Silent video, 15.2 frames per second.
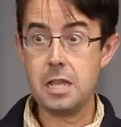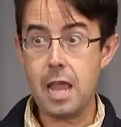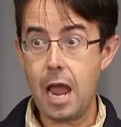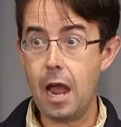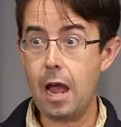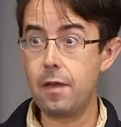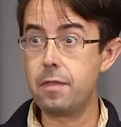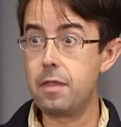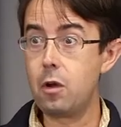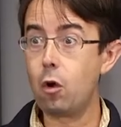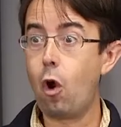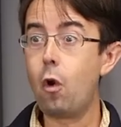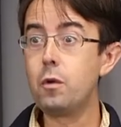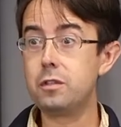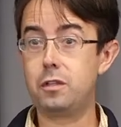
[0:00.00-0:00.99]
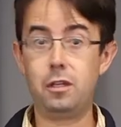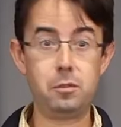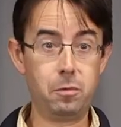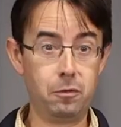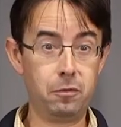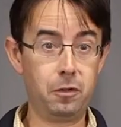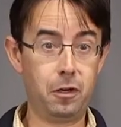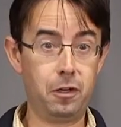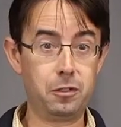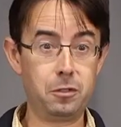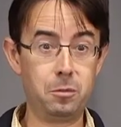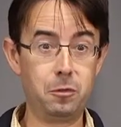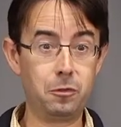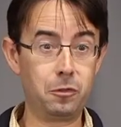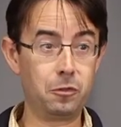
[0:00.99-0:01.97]
Yeah, they were always desperate for
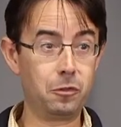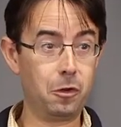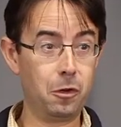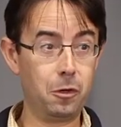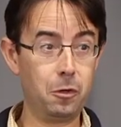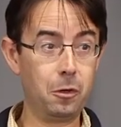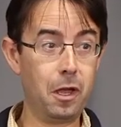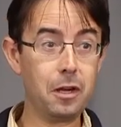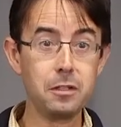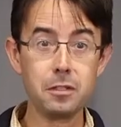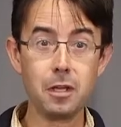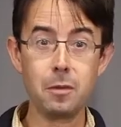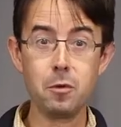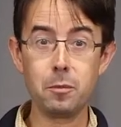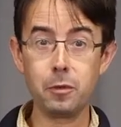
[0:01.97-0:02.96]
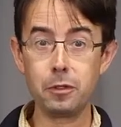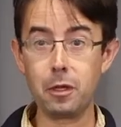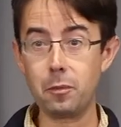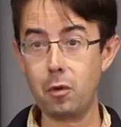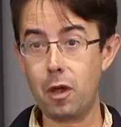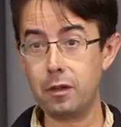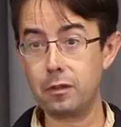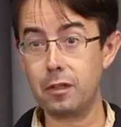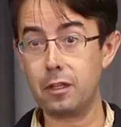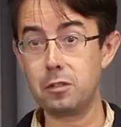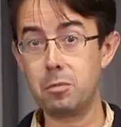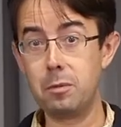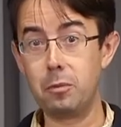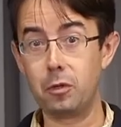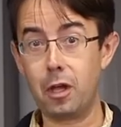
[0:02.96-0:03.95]
customers. So anytime you're building a product that gets
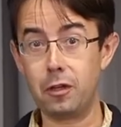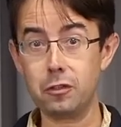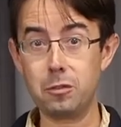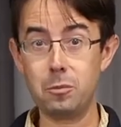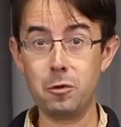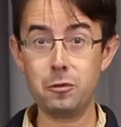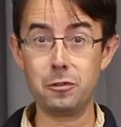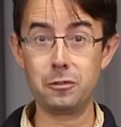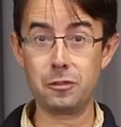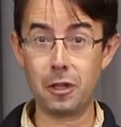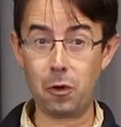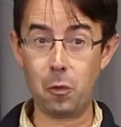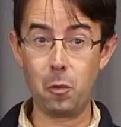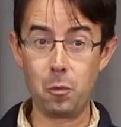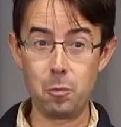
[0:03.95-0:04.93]
people customers, it's like